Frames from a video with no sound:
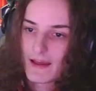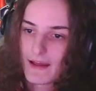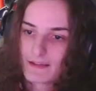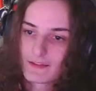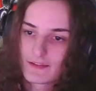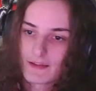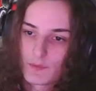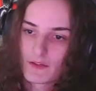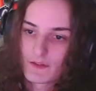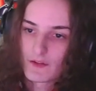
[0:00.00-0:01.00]
and
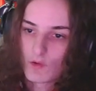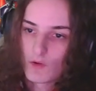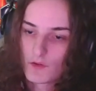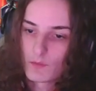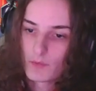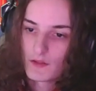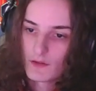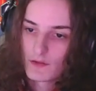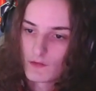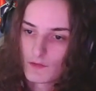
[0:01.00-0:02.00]
subsets are going to
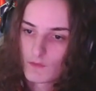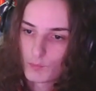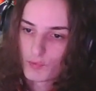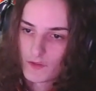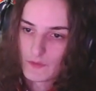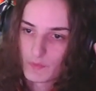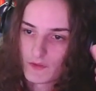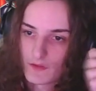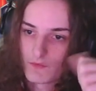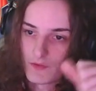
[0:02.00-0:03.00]
be pretty
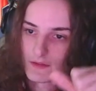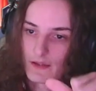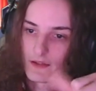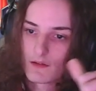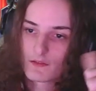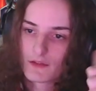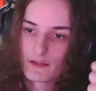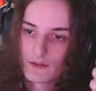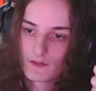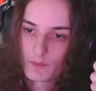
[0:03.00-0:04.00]
specific. They
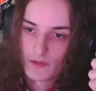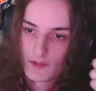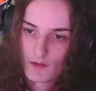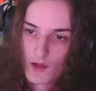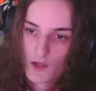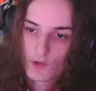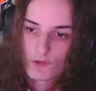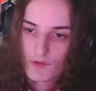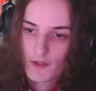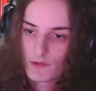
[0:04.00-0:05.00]
need to be
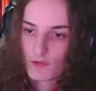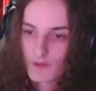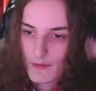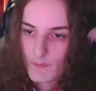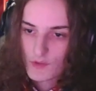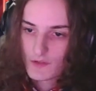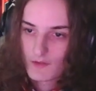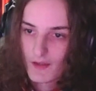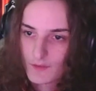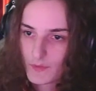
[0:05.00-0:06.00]
crit rate, crit damage,
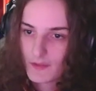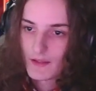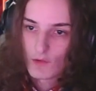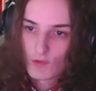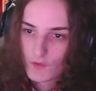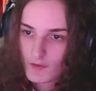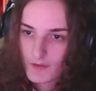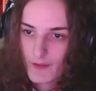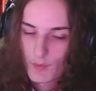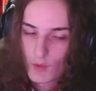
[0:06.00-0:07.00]
attack speed, and also
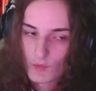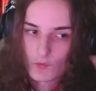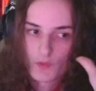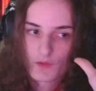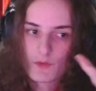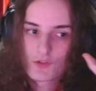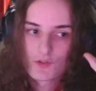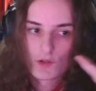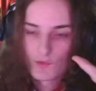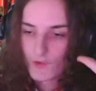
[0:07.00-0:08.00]
attack bonus. Pretty much
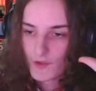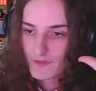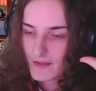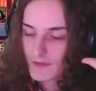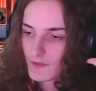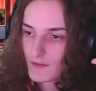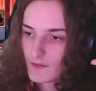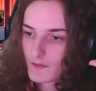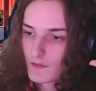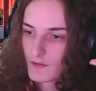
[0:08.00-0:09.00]
those 4 stats
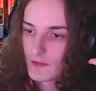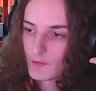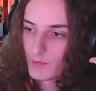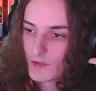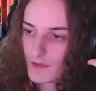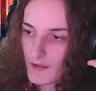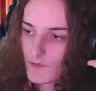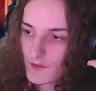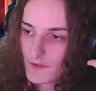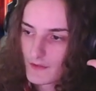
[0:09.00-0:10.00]
need to be on
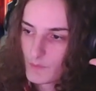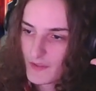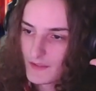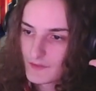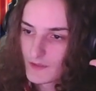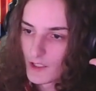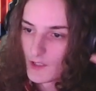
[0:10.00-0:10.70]
every single piece.